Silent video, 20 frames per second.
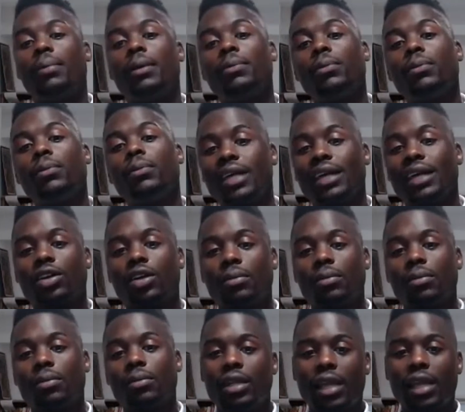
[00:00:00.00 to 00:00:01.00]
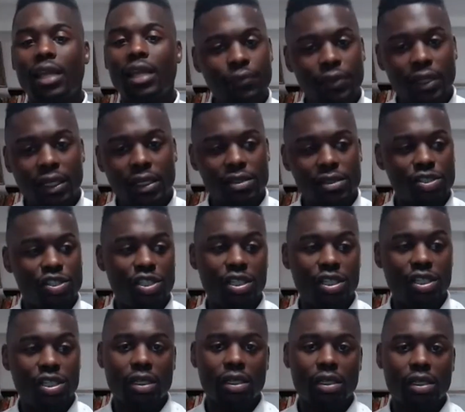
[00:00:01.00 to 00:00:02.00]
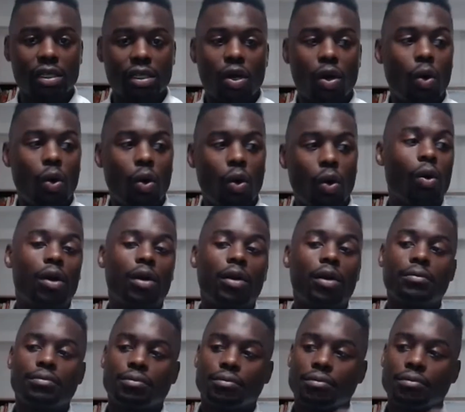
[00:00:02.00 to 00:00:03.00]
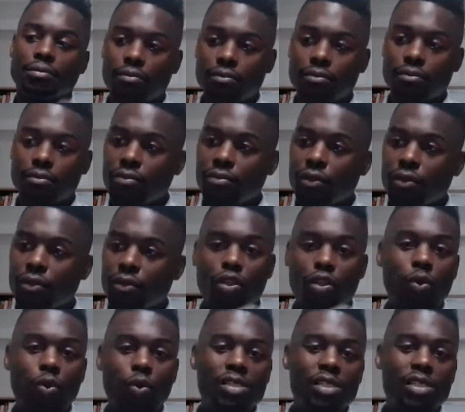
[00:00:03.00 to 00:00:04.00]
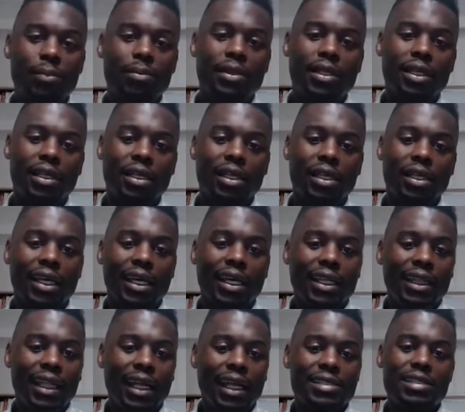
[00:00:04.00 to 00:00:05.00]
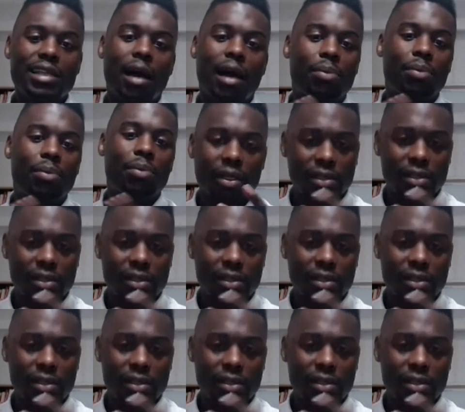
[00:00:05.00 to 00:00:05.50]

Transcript: People most likely going to be on Netflix chilling, or doing something that's not productive.